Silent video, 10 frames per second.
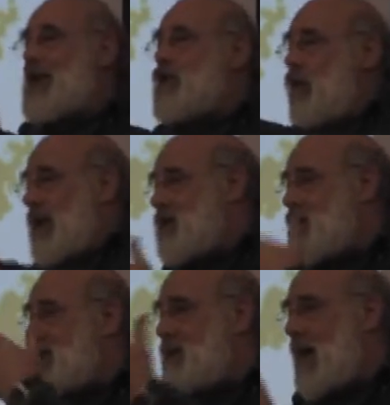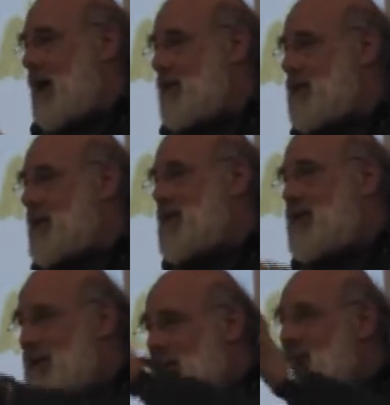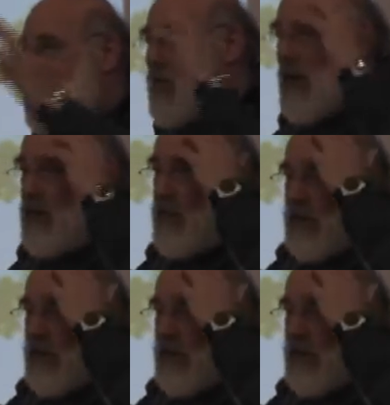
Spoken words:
as a Western democracy. So it doesn't quite